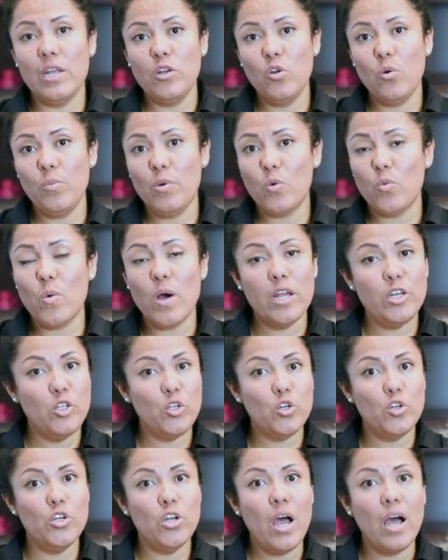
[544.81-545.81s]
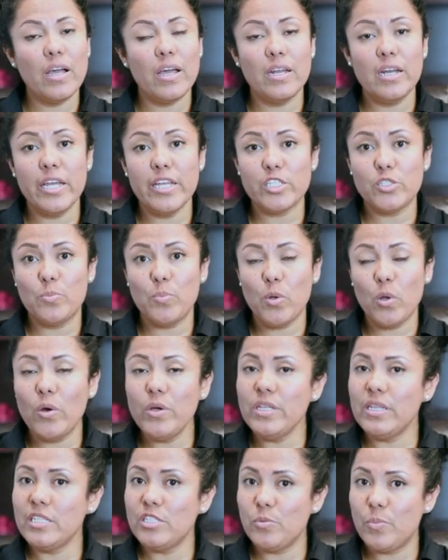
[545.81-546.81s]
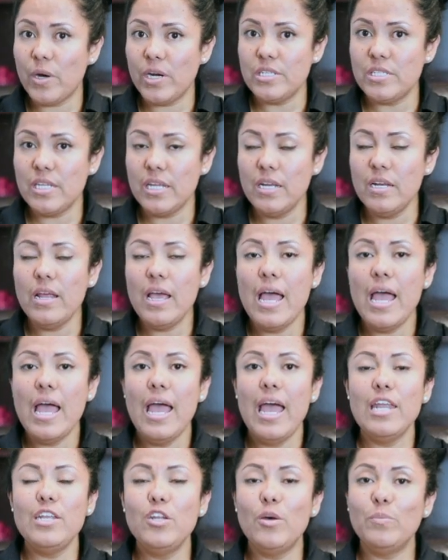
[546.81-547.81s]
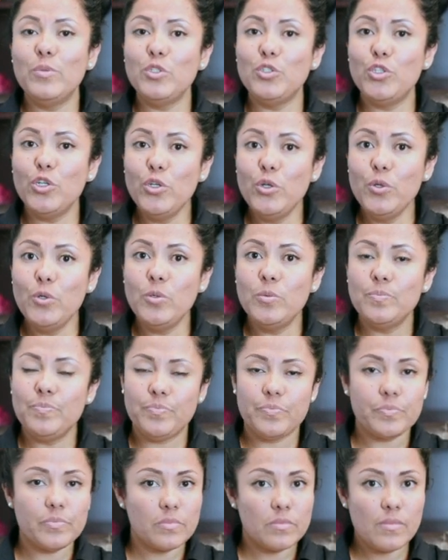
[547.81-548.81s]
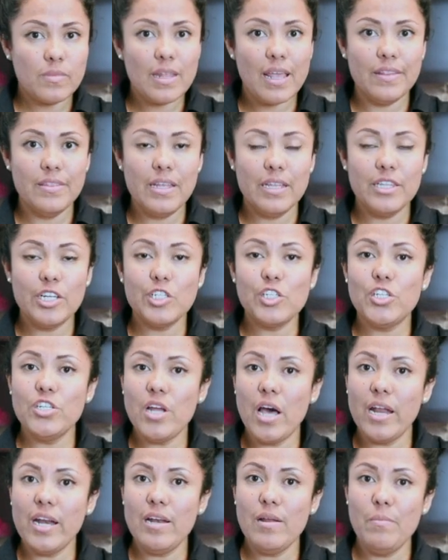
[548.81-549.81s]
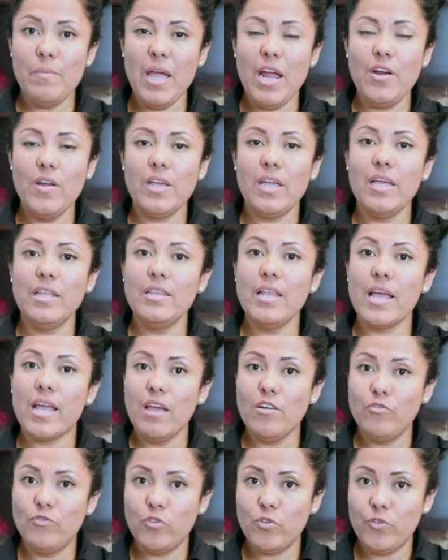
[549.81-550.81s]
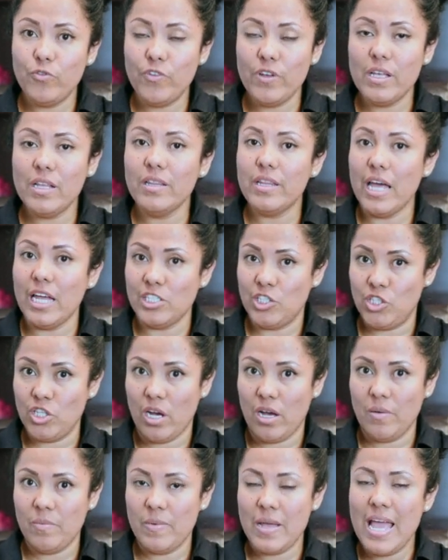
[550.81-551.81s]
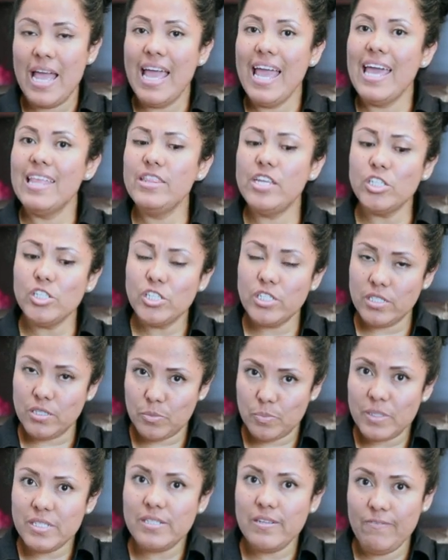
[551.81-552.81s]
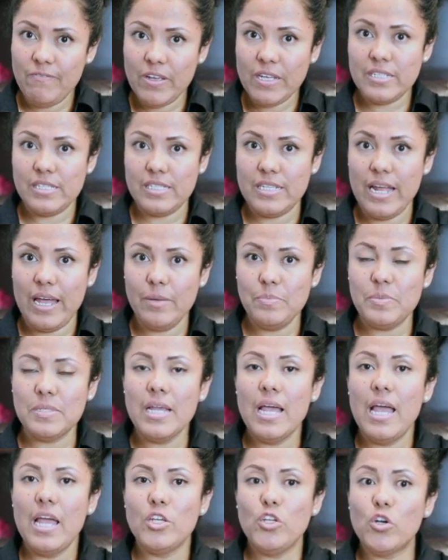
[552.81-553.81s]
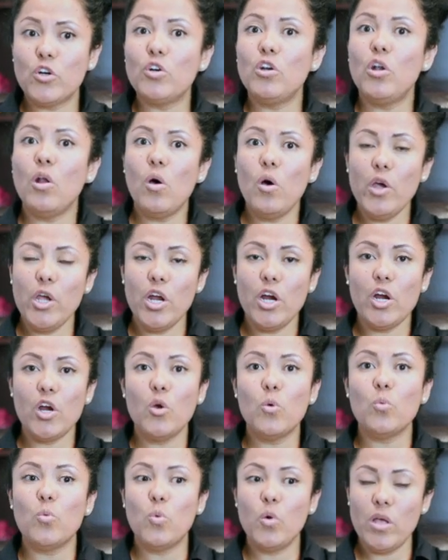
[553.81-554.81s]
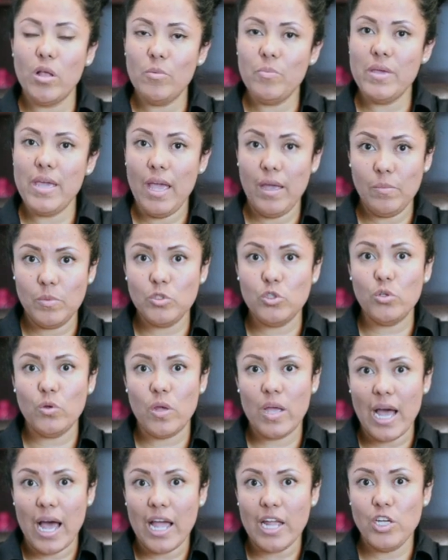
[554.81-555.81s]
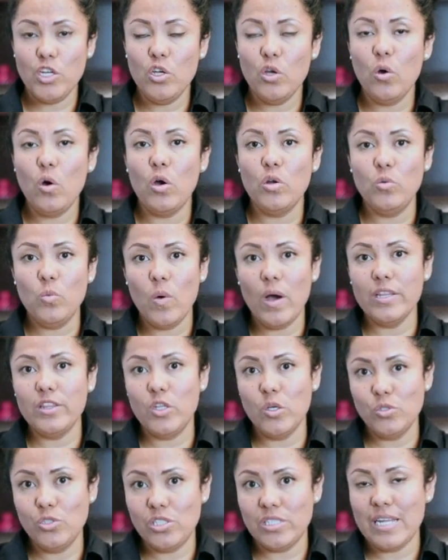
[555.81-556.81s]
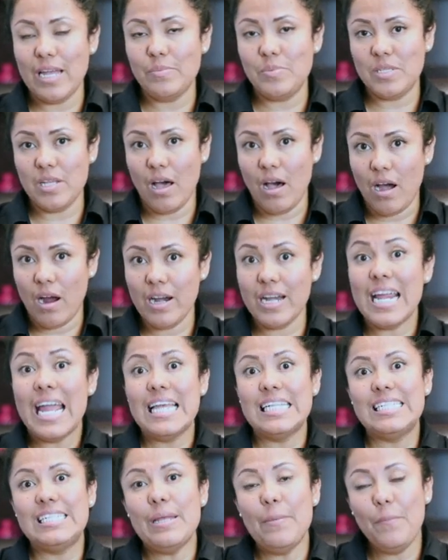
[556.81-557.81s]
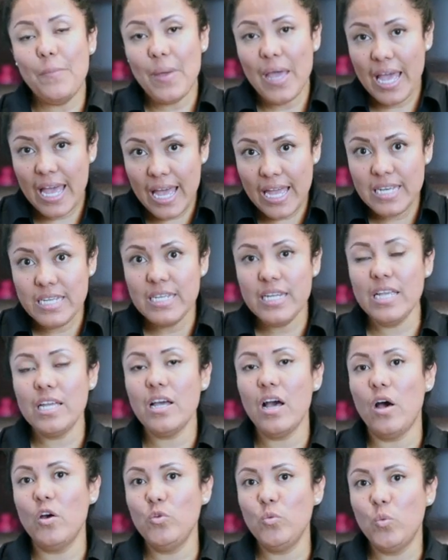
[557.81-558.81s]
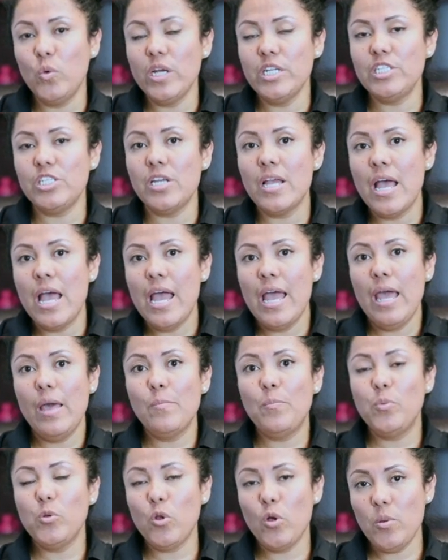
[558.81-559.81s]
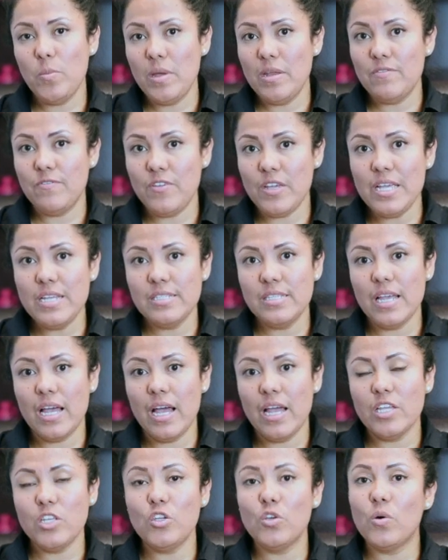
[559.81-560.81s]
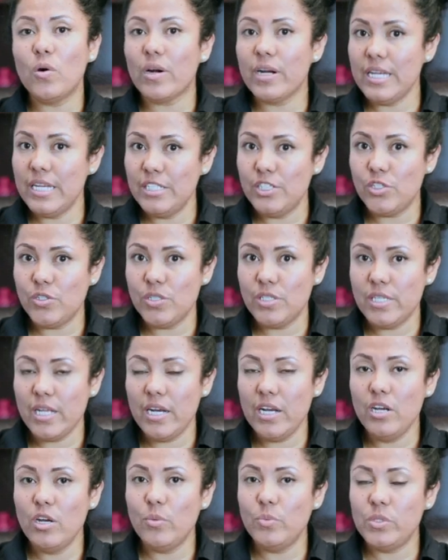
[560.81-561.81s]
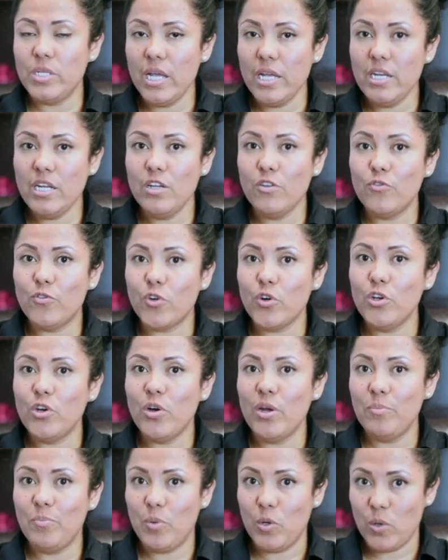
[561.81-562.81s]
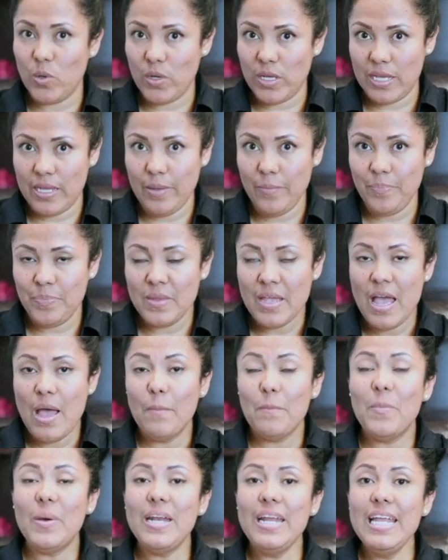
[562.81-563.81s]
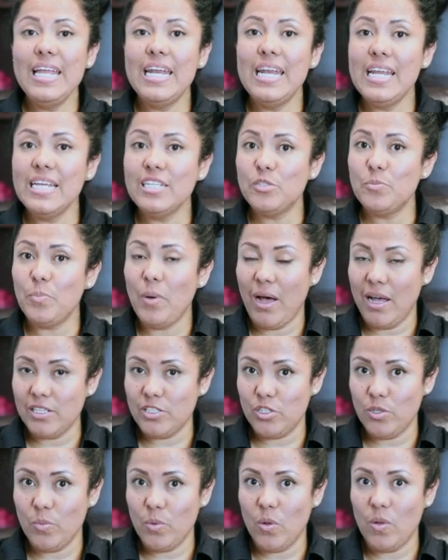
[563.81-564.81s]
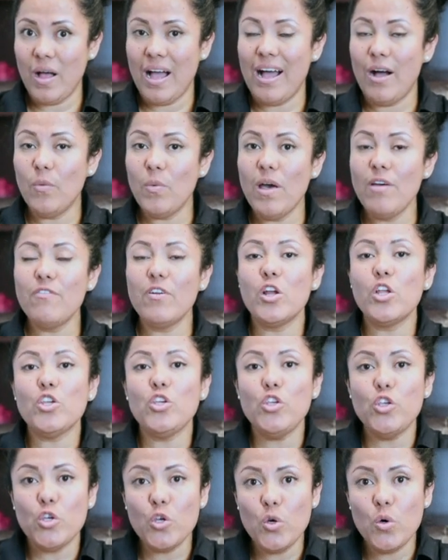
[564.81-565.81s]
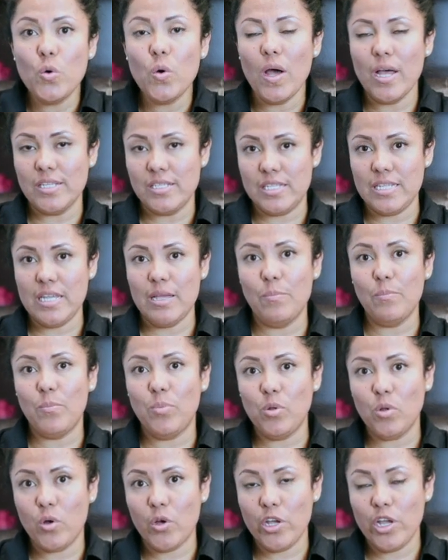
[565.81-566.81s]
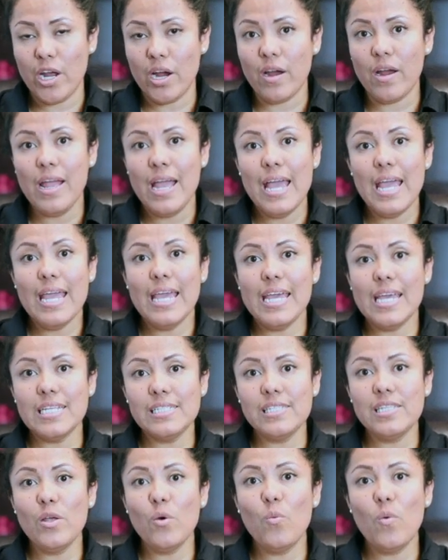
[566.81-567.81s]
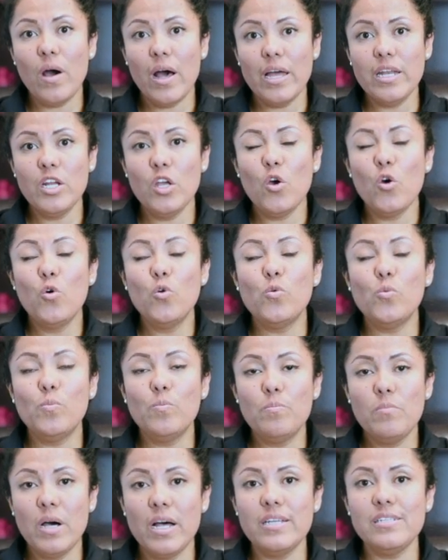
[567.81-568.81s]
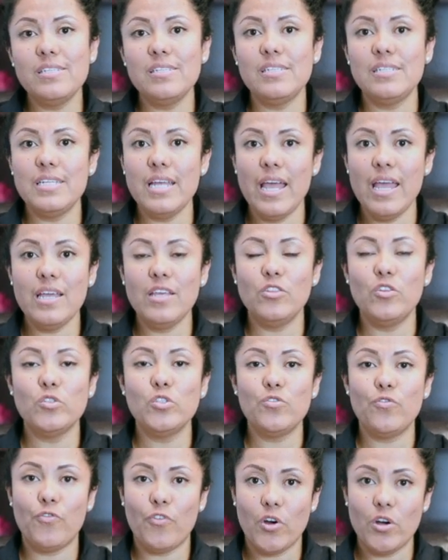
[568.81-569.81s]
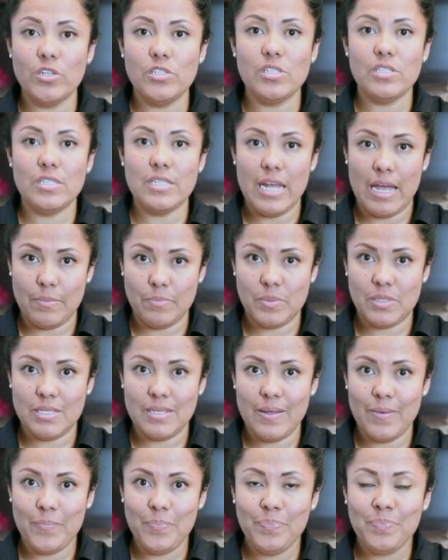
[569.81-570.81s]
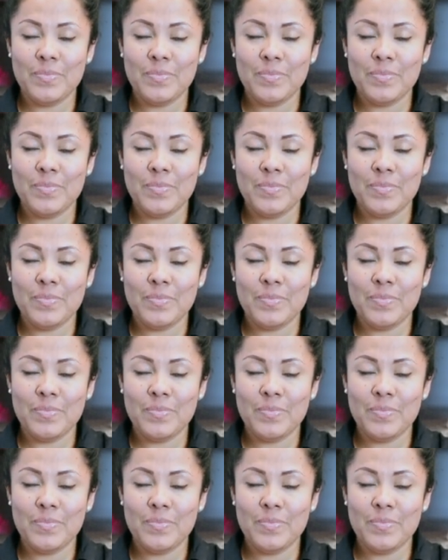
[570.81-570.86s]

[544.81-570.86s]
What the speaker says: that number one, you're not going to exploit this person, and number two, that there's not an American that can fulfill that job. And there's specific steps. Your lawyer will be able to guide you on what those steps are, depending on which employment visa you are interested in obtaining for your employee. But it is possible. However, you as the employer is the one who must take those first steps.